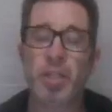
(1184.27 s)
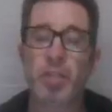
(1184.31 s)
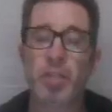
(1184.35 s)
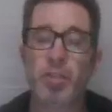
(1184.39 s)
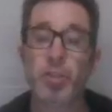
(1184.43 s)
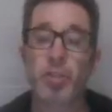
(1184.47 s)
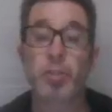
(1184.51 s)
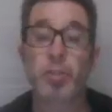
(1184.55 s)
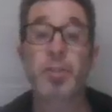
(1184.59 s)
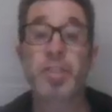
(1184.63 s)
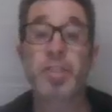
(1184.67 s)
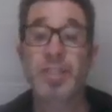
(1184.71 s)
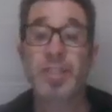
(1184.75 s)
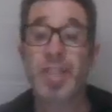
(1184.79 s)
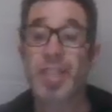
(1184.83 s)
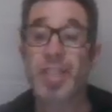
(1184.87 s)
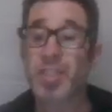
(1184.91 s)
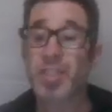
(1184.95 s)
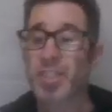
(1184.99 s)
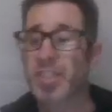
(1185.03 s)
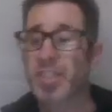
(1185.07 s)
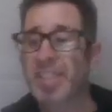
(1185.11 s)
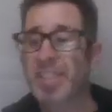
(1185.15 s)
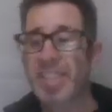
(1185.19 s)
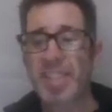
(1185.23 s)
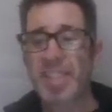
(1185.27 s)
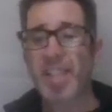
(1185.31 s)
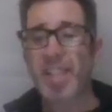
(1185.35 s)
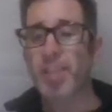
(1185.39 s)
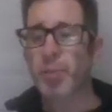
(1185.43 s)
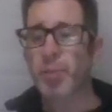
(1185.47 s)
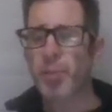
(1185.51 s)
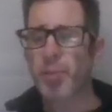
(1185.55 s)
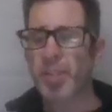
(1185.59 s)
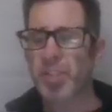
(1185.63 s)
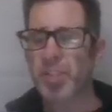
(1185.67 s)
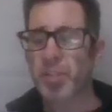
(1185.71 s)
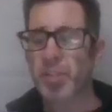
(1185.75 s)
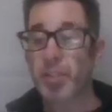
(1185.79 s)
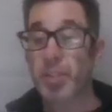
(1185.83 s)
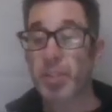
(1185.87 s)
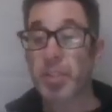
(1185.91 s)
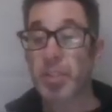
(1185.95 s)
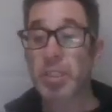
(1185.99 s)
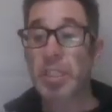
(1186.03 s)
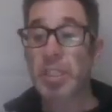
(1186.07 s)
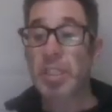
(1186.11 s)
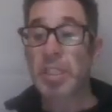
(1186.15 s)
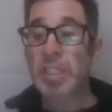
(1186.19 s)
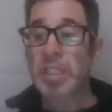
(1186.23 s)
So it's not just in-house
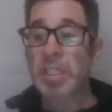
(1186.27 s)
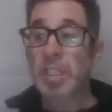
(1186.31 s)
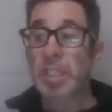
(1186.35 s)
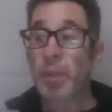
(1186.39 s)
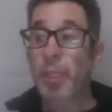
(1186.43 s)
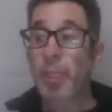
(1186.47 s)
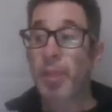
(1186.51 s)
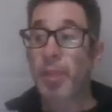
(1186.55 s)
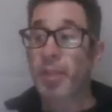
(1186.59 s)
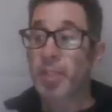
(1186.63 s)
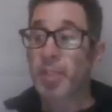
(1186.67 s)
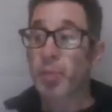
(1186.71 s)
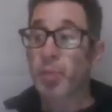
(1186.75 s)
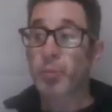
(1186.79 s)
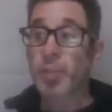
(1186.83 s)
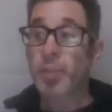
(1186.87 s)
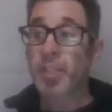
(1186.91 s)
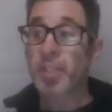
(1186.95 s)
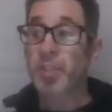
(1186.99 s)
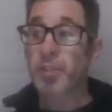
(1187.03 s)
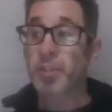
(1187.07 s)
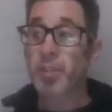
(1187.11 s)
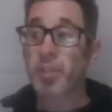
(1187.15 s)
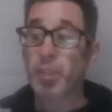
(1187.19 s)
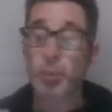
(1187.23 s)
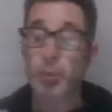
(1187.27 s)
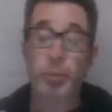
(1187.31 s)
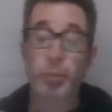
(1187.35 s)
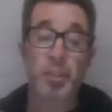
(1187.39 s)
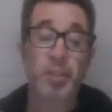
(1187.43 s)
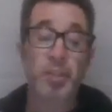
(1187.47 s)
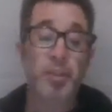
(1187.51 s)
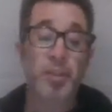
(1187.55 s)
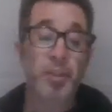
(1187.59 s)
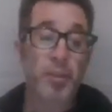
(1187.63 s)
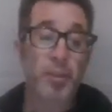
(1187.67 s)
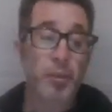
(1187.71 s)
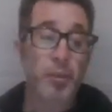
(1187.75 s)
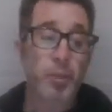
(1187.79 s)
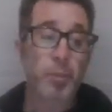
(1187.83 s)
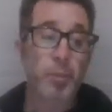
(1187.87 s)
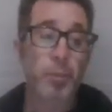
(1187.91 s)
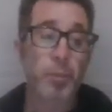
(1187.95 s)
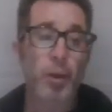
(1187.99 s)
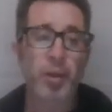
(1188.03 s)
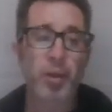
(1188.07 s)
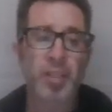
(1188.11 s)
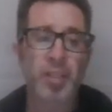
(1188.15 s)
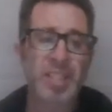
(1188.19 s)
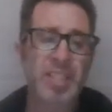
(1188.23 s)
research, it's research with other third
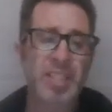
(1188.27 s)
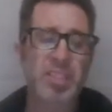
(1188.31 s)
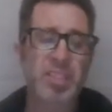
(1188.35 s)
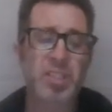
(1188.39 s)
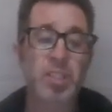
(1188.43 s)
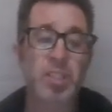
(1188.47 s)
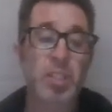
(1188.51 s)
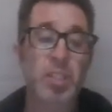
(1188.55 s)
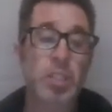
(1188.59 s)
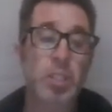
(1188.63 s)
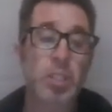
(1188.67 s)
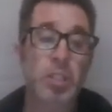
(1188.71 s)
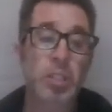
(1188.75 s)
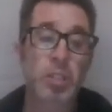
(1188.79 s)
parties